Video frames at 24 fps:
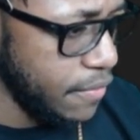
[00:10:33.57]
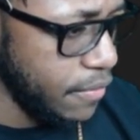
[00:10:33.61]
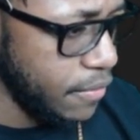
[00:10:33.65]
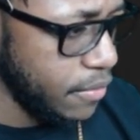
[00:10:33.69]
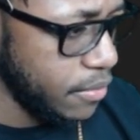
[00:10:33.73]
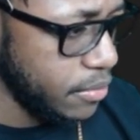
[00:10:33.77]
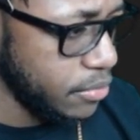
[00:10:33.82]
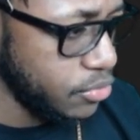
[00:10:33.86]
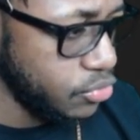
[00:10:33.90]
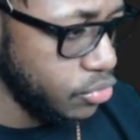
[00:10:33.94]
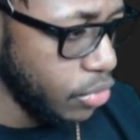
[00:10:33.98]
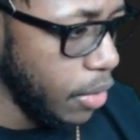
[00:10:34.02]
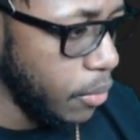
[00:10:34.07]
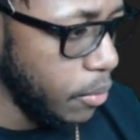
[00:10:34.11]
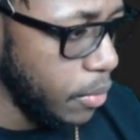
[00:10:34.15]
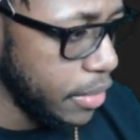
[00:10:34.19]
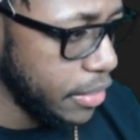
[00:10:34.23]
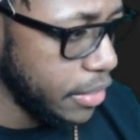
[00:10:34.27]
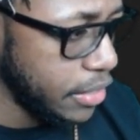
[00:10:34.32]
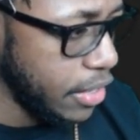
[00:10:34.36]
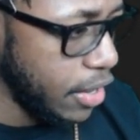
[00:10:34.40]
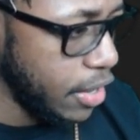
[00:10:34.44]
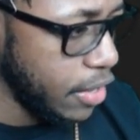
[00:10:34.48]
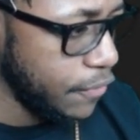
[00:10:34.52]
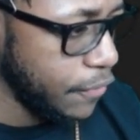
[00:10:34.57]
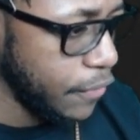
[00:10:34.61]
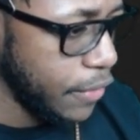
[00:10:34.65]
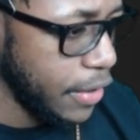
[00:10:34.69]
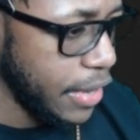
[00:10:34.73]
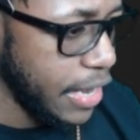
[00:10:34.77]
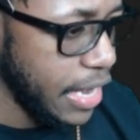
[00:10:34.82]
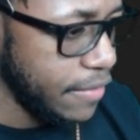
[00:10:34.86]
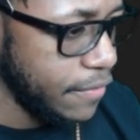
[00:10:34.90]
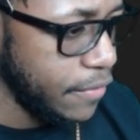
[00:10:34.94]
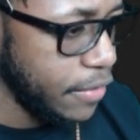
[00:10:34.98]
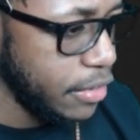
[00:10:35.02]
draw 1 card for
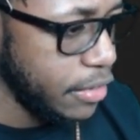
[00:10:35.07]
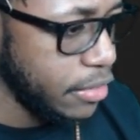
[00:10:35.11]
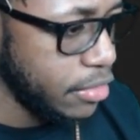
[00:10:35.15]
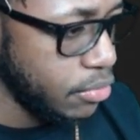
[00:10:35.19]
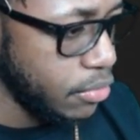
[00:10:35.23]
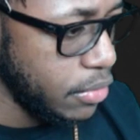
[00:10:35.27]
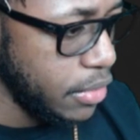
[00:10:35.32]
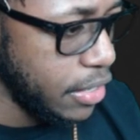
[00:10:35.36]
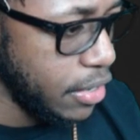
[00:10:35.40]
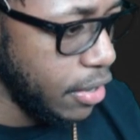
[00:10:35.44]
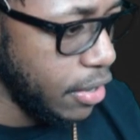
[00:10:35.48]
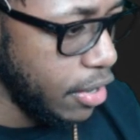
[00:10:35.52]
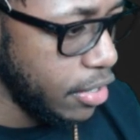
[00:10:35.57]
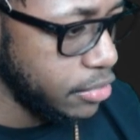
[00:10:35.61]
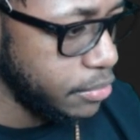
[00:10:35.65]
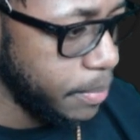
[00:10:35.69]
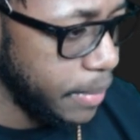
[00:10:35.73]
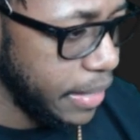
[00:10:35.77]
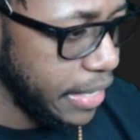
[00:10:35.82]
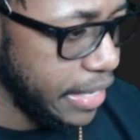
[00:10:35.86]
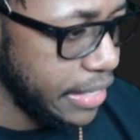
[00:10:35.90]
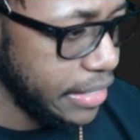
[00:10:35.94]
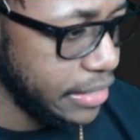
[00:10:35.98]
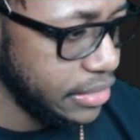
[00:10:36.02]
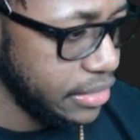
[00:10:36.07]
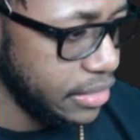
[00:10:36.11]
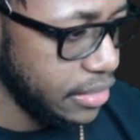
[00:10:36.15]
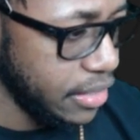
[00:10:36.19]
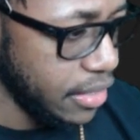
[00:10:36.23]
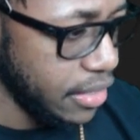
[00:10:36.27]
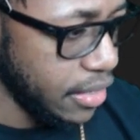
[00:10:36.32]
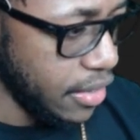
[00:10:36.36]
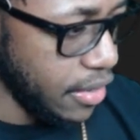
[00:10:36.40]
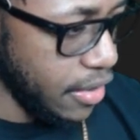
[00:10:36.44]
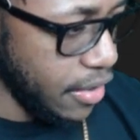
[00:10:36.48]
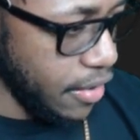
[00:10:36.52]
every 3 cards banished.
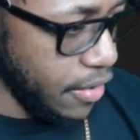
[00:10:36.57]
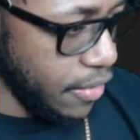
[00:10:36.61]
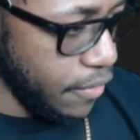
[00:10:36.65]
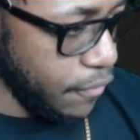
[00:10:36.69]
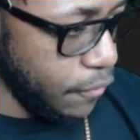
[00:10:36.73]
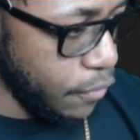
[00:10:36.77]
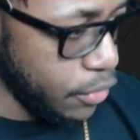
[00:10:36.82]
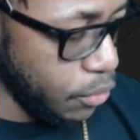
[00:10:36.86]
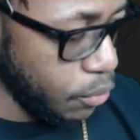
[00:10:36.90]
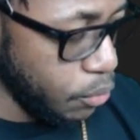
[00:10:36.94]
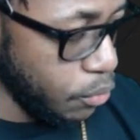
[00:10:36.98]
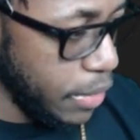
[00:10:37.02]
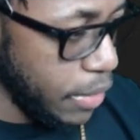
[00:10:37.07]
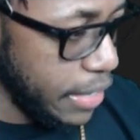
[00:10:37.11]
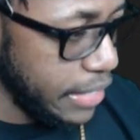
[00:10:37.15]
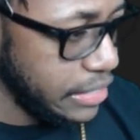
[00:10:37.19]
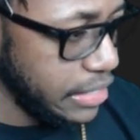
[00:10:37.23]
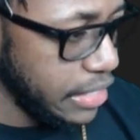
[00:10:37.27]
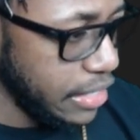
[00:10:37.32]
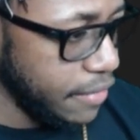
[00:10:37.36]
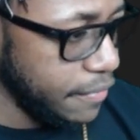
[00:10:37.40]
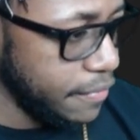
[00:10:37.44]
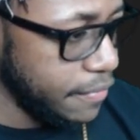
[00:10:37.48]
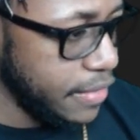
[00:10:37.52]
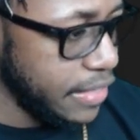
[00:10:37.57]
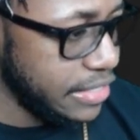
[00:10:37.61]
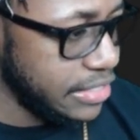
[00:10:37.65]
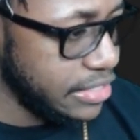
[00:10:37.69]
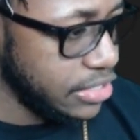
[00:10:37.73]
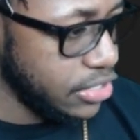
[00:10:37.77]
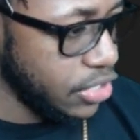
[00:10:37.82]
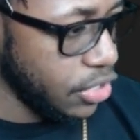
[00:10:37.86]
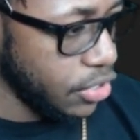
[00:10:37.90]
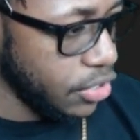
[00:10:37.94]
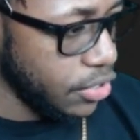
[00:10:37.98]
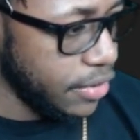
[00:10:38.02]
For the rest of this
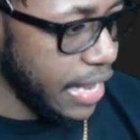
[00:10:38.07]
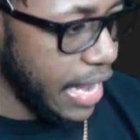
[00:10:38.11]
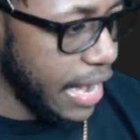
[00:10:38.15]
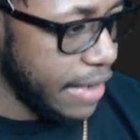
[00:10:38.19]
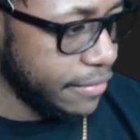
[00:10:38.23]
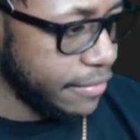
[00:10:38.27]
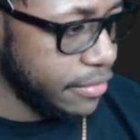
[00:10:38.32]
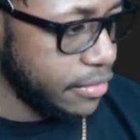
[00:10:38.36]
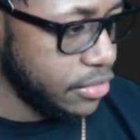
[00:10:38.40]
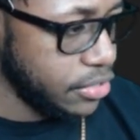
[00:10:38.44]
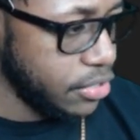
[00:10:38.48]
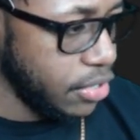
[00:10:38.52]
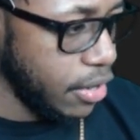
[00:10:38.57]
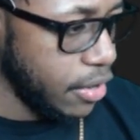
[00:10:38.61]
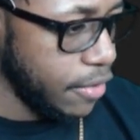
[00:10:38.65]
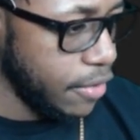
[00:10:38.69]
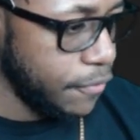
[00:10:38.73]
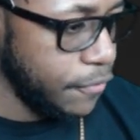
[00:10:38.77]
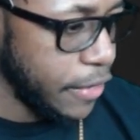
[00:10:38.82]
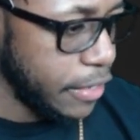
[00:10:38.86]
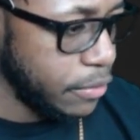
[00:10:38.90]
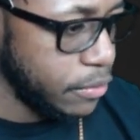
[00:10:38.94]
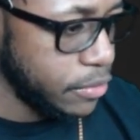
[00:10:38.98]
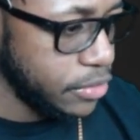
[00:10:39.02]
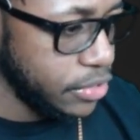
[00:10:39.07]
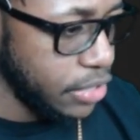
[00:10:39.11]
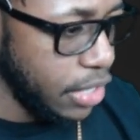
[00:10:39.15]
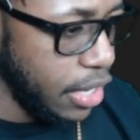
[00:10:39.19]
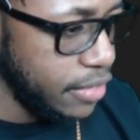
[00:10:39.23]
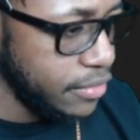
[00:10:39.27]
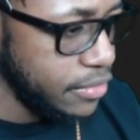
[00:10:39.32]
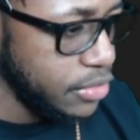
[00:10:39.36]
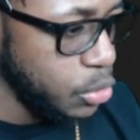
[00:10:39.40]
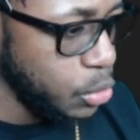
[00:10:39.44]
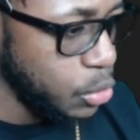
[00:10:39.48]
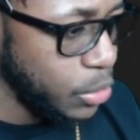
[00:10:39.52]
turn after this card effect
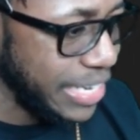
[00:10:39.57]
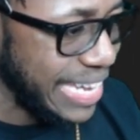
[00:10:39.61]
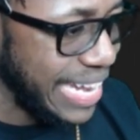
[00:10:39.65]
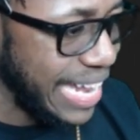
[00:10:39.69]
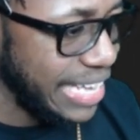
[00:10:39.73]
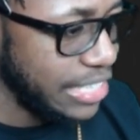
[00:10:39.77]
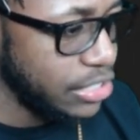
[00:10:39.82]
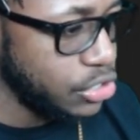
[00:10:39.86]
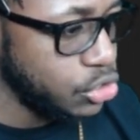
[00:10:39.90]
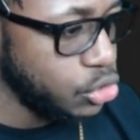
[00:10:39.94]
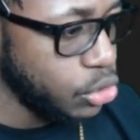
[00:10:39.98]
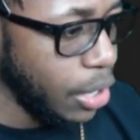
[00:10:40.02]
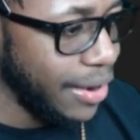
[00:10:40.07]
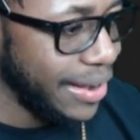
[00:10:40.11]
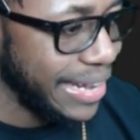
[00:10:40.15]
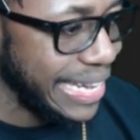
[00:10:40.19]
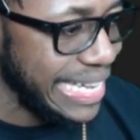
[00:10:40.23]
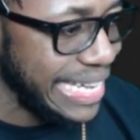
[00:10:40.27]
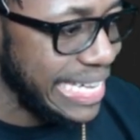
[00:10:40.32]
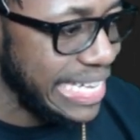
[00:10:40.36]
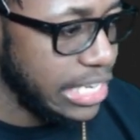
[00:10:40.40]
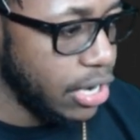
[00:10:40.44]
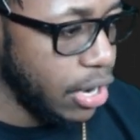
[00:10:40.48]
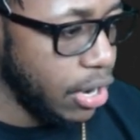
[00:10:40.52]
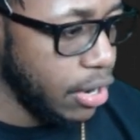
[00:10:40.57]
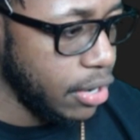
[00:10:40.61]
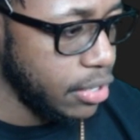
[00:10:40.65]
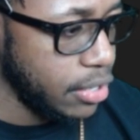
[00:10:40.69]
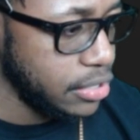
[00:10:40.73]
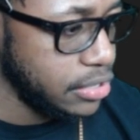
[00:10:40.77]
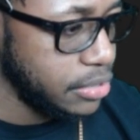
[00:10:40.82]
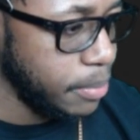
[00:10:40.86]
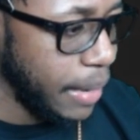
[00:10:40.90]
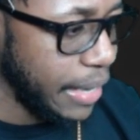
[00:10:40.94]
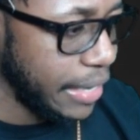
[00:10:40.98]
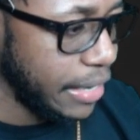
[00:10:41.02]
resolves, you cannot draw any cards
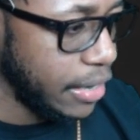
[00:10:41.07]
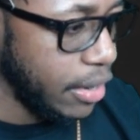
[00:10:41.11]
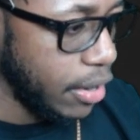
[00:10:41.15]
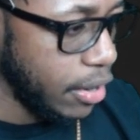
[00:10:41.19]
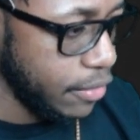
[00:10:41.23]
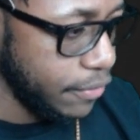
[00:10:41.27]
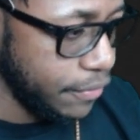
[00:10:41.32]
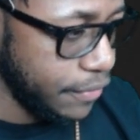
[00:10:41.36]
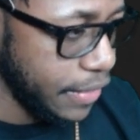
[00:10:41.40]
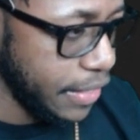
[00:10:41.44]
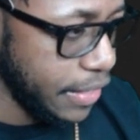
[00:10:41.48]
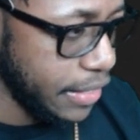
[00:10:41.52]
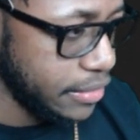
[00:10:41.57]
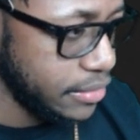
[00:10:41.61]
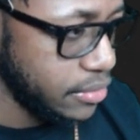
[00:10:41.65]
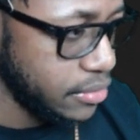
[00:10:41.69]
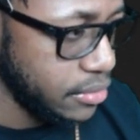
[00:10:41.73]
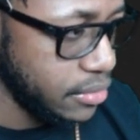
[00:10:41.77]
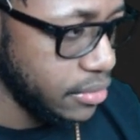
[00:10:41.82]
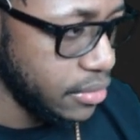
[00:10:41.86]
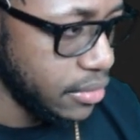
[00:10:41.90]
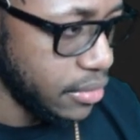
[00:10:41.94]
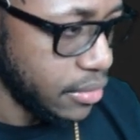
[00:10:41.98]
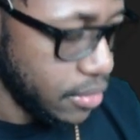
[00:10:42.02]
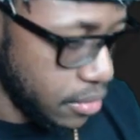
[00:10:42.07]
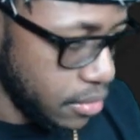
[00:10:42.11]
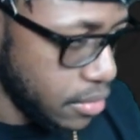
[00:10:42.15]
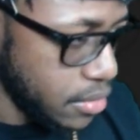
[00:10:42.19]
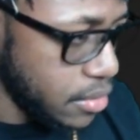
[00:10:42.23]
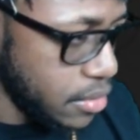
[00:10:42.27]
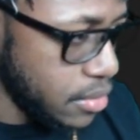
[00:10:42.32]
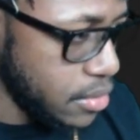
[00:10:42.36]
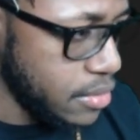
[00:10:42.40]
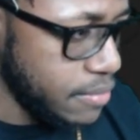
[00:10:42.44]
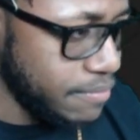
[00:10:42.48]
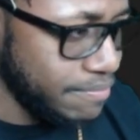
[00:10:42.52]
by card effects.
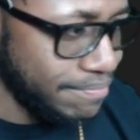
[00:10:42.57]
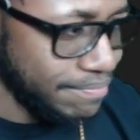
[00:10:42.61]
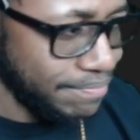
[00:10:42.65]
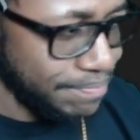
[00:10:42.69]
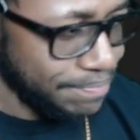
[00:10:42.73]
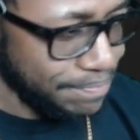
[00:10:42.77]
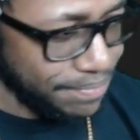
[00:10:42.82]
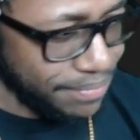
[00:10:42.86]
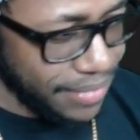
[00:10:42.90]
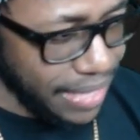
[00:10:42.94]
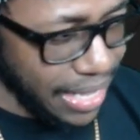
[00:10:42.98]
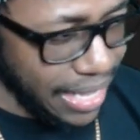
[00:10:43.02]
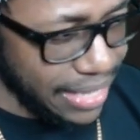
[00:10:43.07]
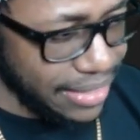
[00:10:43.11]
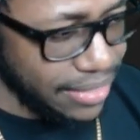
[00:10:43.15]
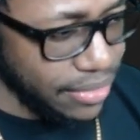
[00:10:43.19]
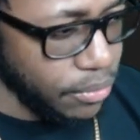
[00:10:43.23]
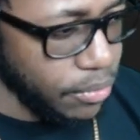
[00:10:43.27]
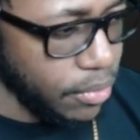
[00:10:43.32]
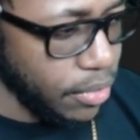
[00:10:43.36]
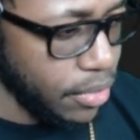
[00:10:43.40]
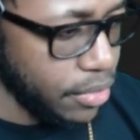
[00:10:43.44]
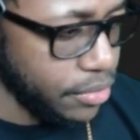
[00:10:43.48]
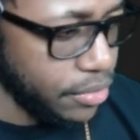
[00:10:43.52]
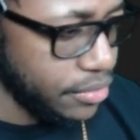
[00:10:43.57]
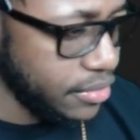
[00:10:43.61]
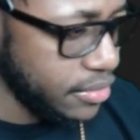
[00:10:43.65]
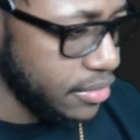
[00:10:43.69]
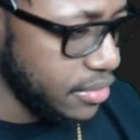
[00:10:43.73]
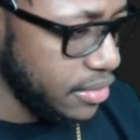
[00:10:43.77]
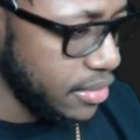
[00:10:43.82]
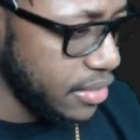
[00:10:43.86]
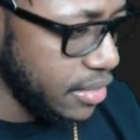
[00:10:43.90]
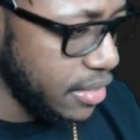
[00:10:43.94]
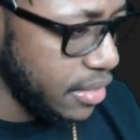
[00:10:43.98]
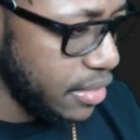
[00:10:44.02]
Not the worst.
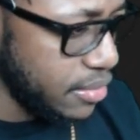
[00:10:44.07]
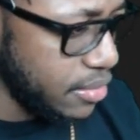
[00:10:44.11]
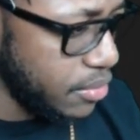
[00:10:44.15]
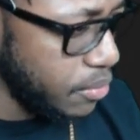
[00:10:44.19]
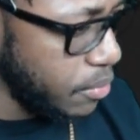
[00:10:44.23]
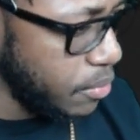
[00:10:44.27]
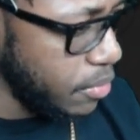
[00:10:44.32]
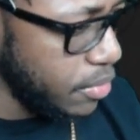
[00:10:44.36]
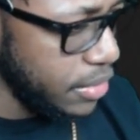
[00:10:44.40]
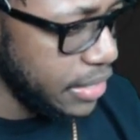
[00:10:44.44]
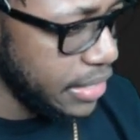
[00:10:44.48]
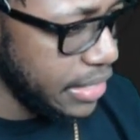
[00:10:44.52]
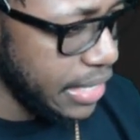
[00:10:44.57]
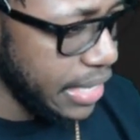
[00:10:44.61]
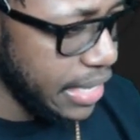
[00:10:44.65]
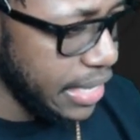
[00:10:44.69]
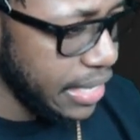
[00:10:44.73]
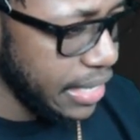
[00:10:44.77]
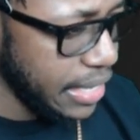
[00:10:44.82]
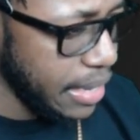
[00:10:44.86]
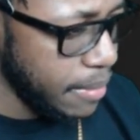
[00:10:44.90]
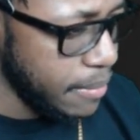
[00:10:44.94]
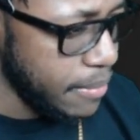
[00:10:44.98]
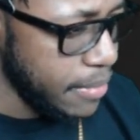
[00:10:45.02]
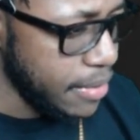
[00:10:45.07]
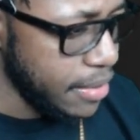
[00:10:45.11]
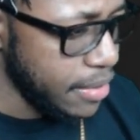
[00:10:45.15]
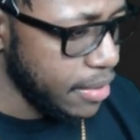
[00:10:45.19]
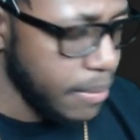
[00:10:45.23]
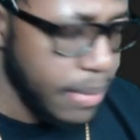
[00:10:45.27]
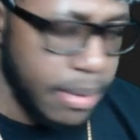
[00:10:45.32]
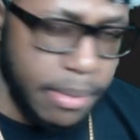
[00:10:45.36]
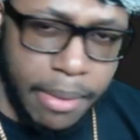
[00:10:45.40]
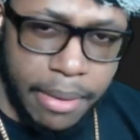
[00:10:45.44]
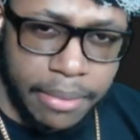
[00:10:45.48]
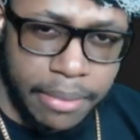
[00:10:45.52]
The wording kind of got me there.
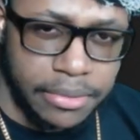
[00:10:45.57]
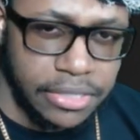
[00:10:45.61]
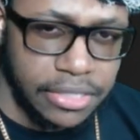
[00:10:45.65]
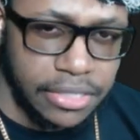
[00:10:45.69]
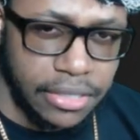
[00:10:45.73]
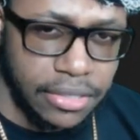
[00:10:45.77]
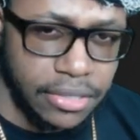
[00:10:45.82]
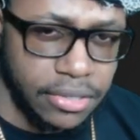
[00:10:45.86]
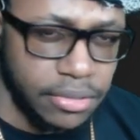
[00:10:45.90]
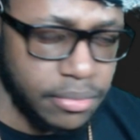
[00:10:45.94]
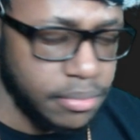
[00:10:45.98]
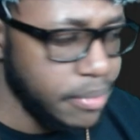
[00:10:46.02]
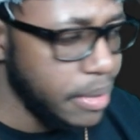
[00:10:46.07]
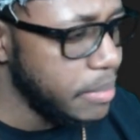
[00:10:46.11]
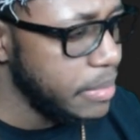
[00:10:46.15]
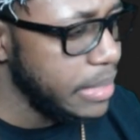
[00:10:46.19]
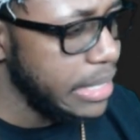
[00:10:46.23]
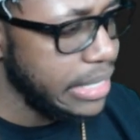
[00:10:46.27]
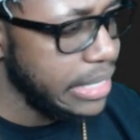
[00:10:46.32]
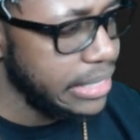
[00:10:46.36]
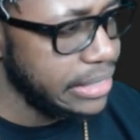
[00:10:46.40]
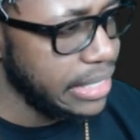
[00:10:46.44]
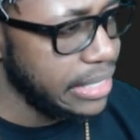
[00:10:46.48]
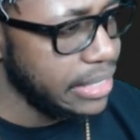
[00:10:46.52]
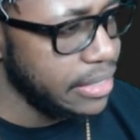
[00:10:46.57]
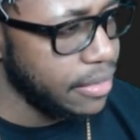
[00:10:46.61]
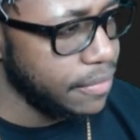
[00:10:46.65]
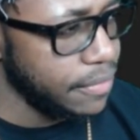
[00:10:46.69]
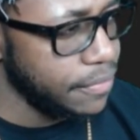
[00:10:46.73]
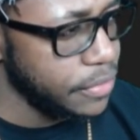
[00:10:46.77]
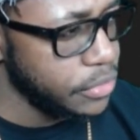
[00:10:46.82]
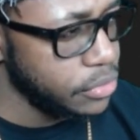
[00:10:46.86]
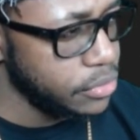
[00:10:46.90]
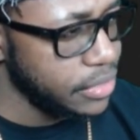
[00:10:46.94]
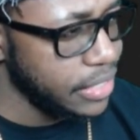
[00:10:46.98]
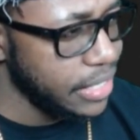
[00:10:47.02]
Maybe I'm just a little, maybe this ain't the
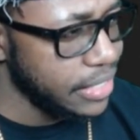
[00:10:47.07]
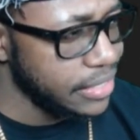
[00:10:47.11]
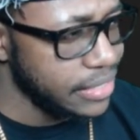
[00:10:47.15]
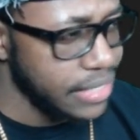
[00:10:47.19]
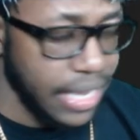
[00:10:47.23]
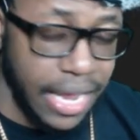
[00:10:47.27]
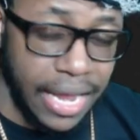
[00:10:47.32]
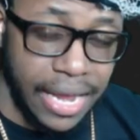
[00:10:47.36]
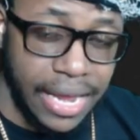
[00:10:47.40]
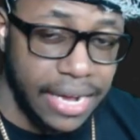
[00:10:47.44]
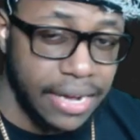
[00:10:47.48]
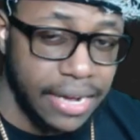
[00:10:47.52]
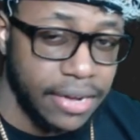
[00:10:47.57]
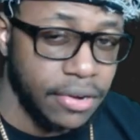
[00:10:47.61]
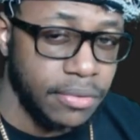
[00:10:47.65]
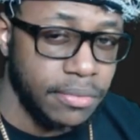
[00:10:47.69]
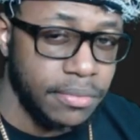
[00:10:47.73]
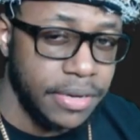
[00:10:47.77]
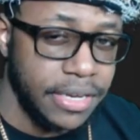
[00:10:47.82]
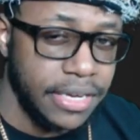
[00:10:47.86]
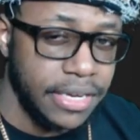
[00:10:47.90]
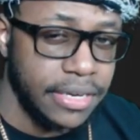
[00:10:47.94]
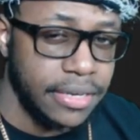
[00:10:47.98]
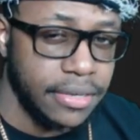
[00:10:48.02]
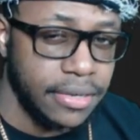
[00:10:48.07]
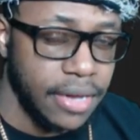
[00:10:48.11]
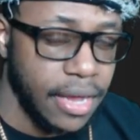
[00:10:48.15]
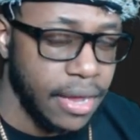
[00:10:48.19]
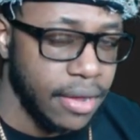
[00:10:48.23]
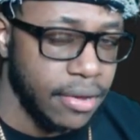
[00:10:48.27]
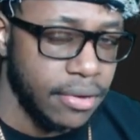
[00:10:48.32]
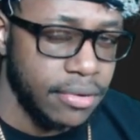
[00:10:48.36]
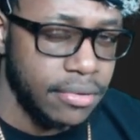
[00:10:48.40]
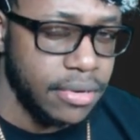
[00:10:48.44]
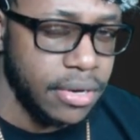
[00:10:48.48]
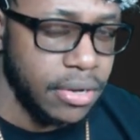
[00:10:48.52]
official text. I gotta go read it. I
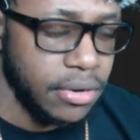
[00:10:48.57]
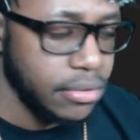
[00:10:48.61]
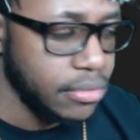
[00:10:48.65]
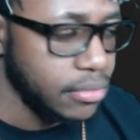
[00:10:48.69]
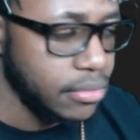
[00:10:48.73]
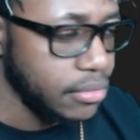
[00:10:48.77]
don't know.